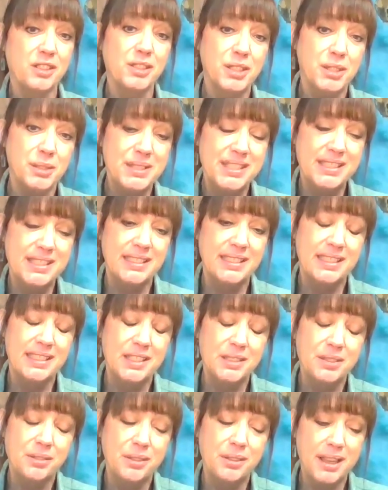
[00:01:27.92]
who was an
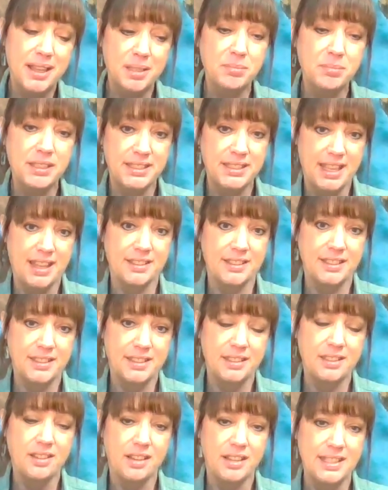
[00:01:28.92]
incredibly
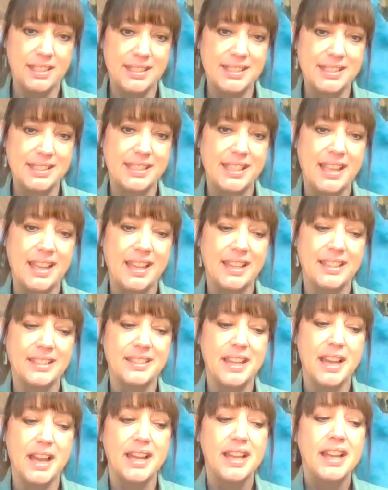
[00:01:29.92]
talented artist, and
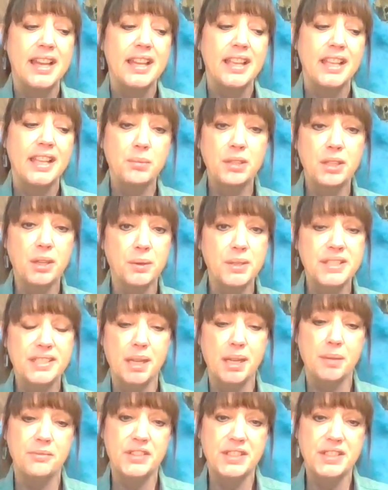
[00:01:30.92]
uh, he would always
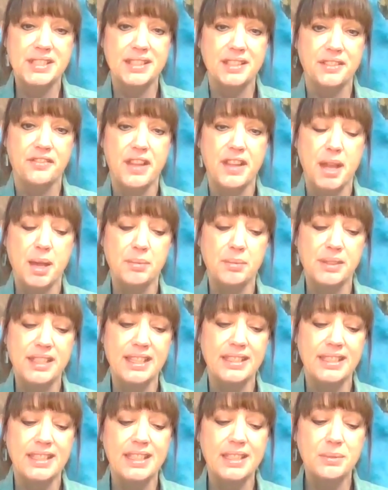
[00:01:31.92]
come visit the family,
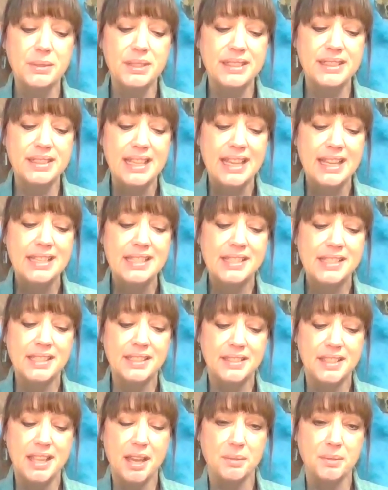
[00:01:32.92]
and he would
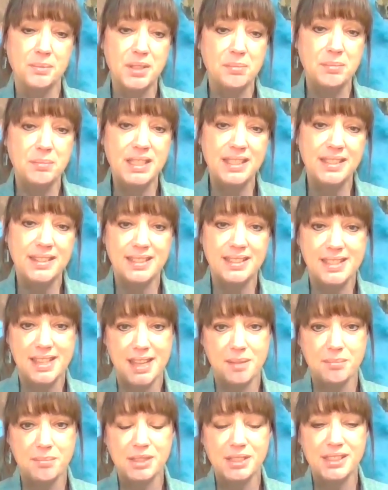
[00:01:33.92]
sit down with me at the
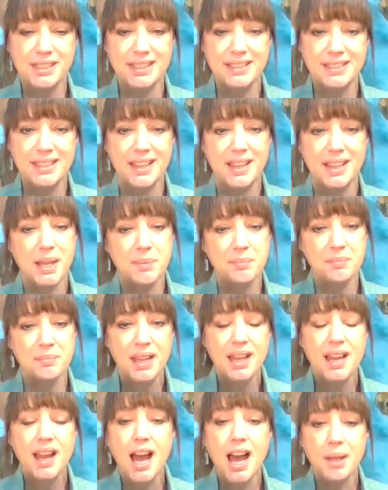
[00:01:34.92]
table, and um,
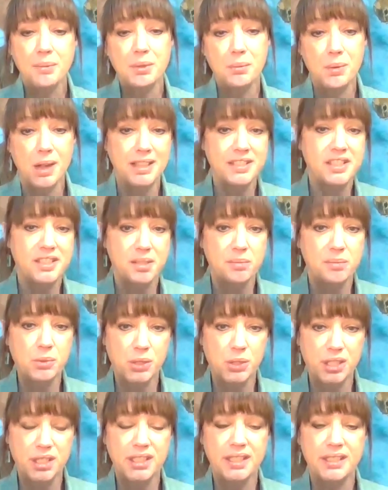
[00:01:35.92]
I would watch him
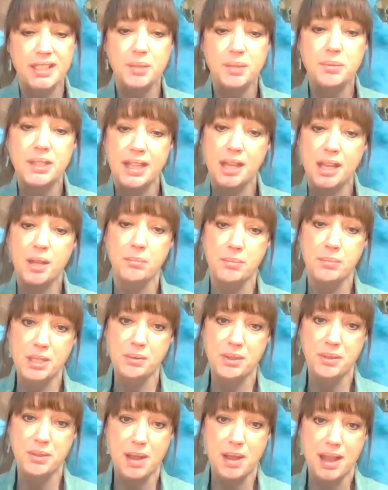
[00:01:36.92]
work, and he would help me
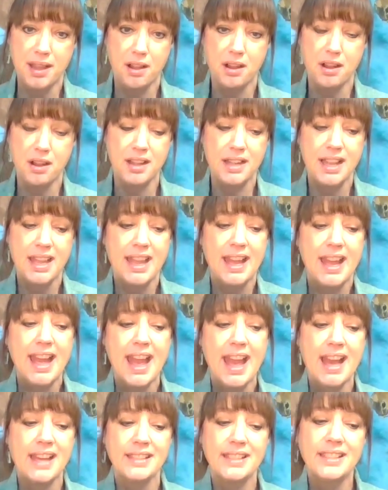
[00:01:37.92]
with my art.
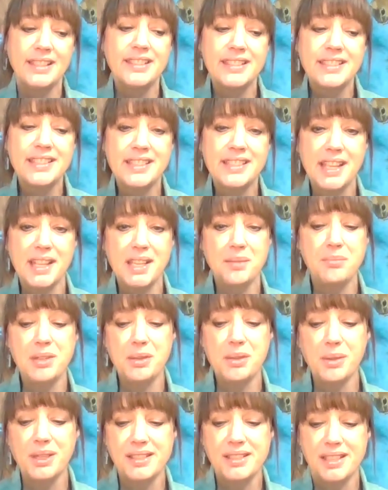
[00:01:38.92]
And he did say to me
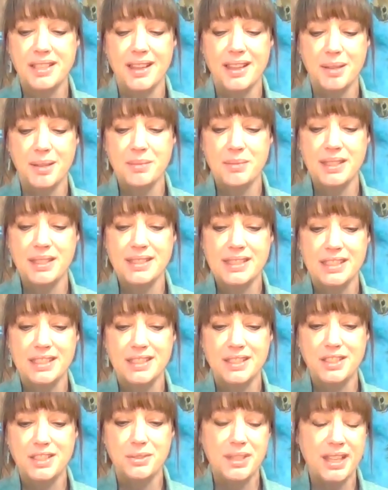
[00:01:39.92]
one time, he said,
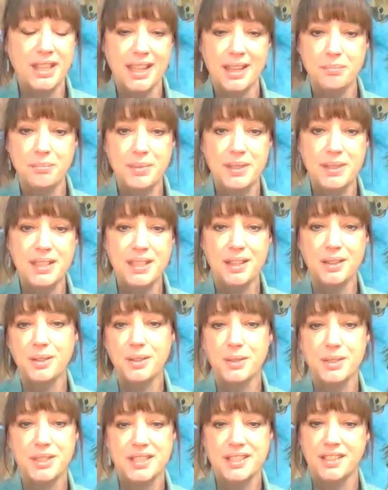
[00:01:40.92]
"You can't be a
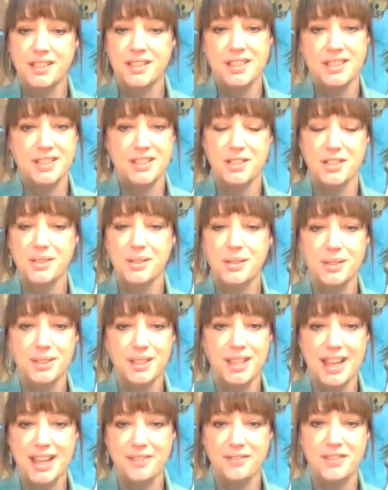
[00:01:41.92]
horse artist your whole
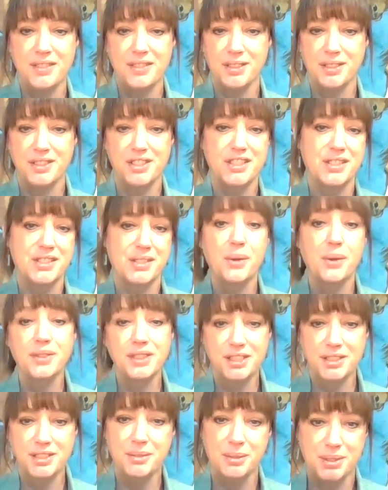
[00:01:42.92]
life, or just
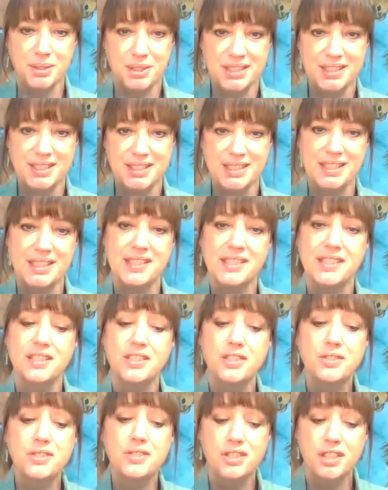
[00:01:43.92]
only do horses." He said,
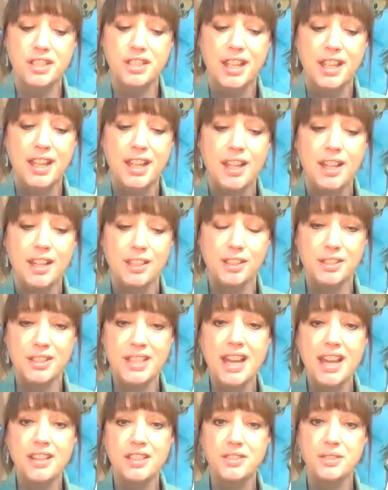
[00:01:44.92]
"You should learn
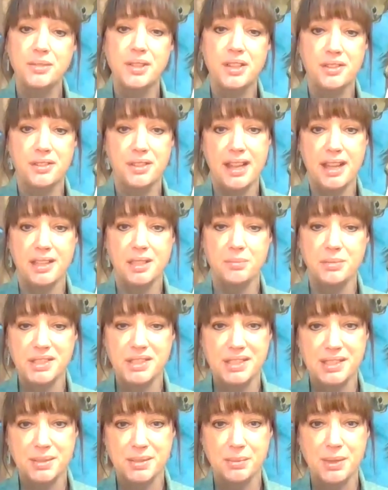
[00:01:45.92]
how to do other
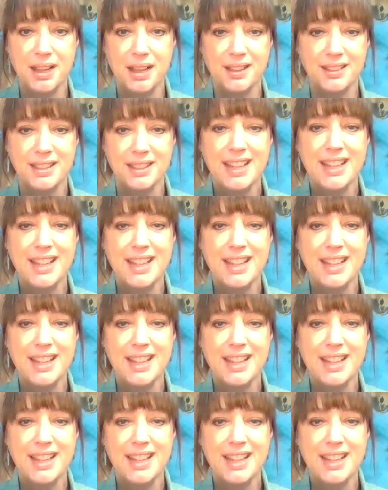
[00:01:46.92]
animals as well."